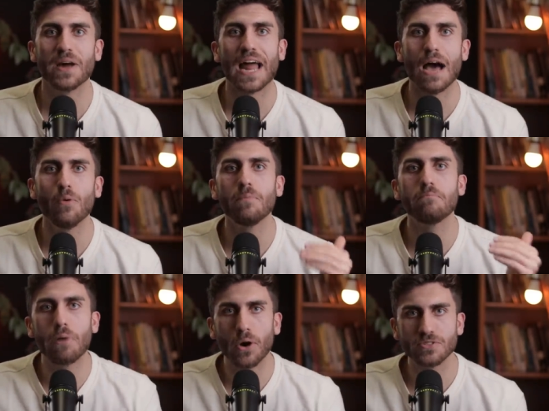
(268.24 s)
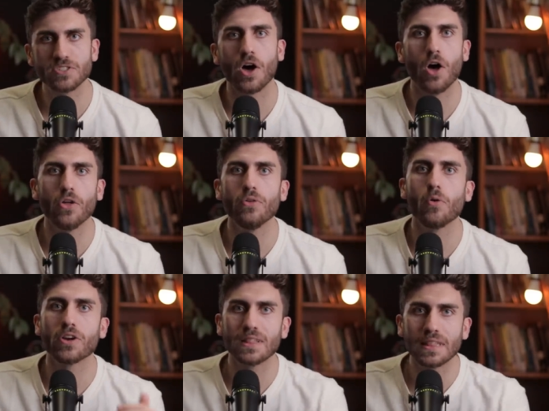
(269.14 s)
but I will boast all the
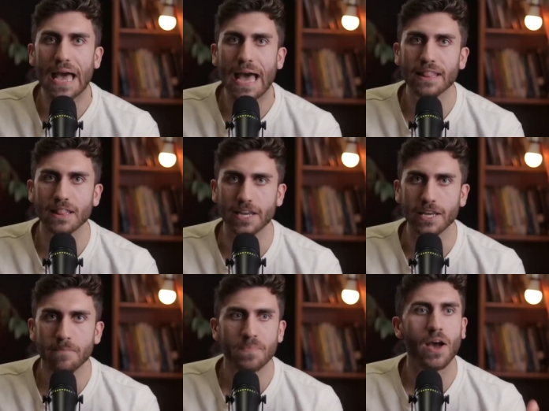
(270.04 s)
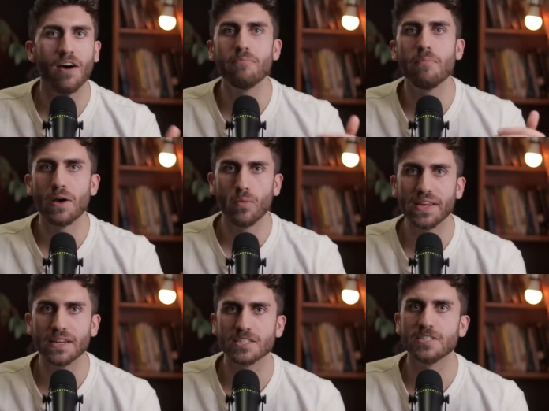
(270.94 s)
more gladly of my
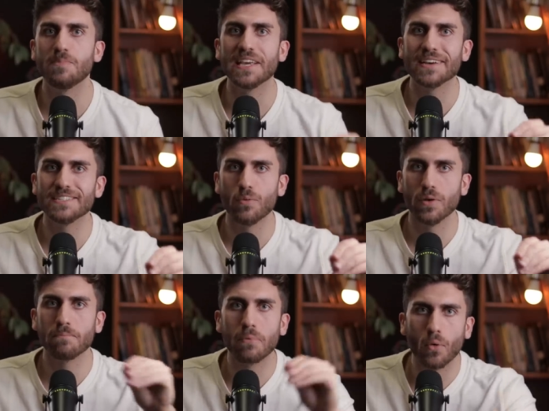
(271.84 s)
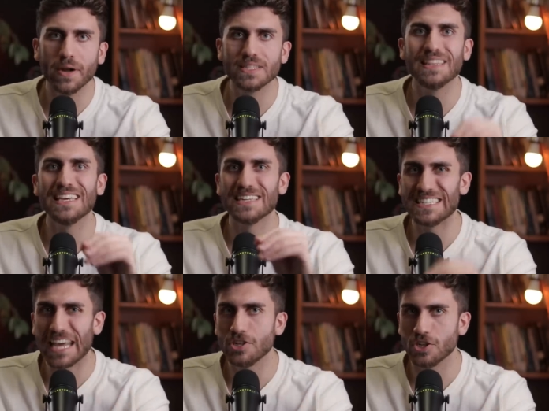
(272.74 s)
weaknesses because it will point the
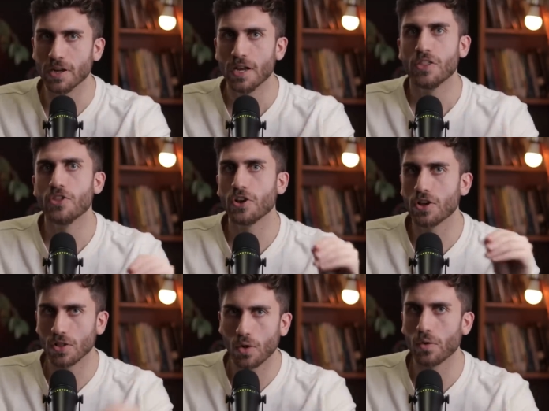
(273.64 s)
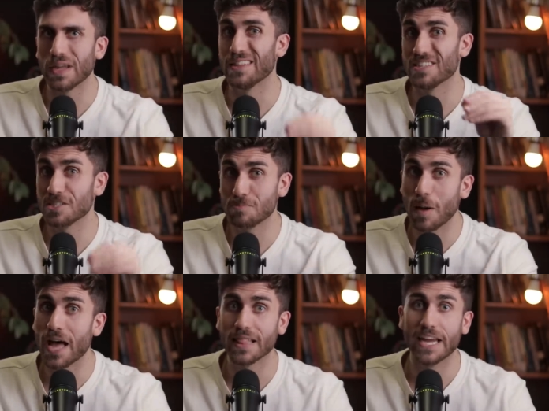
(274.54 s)
attention, the glory, the
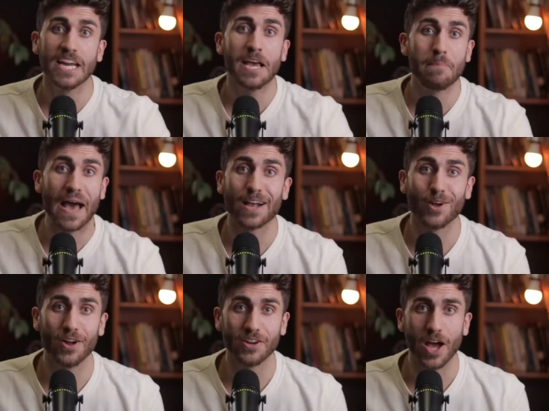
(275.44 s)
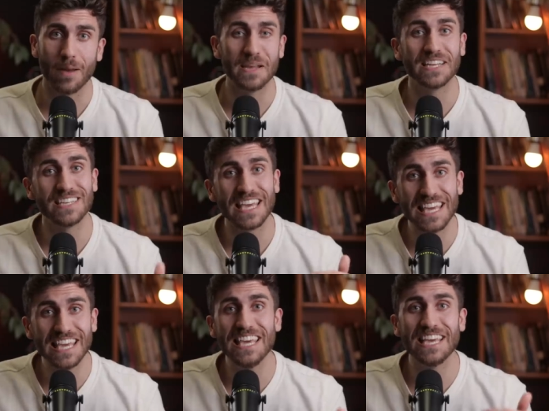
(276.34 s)
spotlight back on God because
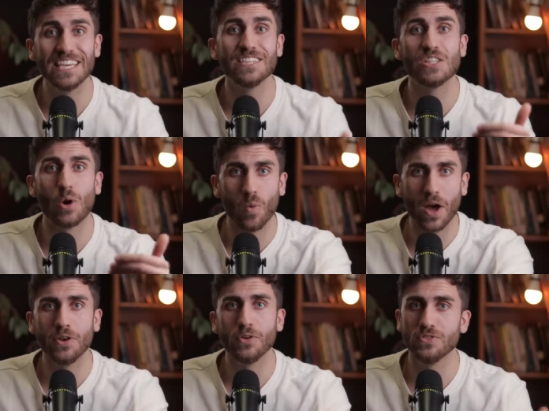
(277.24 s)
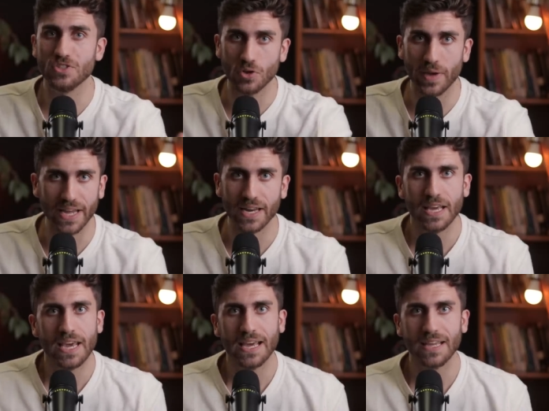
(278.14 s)
He is the one who's doing it.
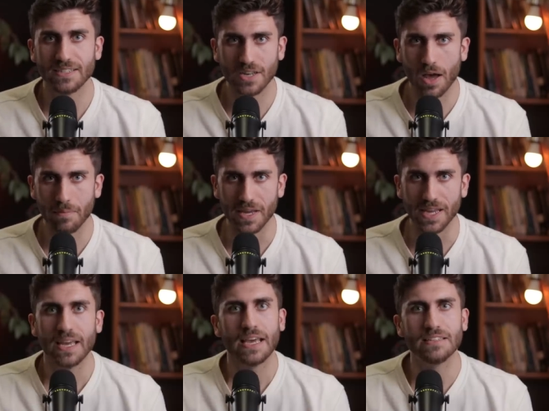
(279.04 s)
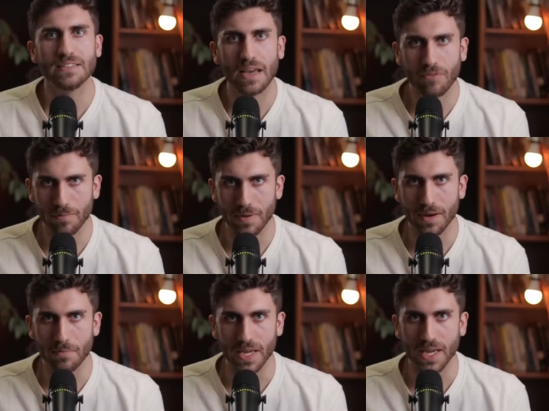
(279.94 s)
It's not me, it's never
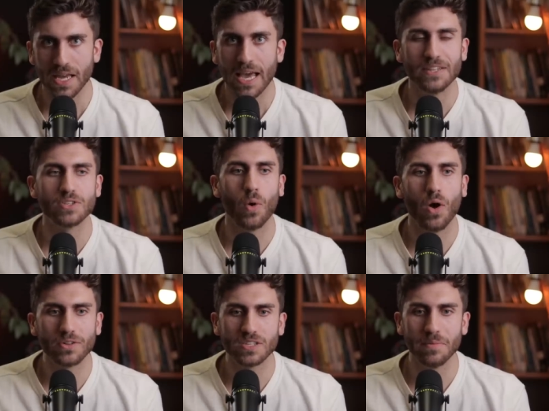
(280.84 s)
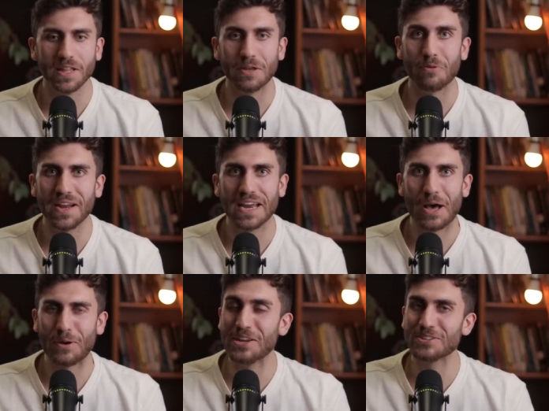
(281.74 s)
been me. And so ultimately, right now,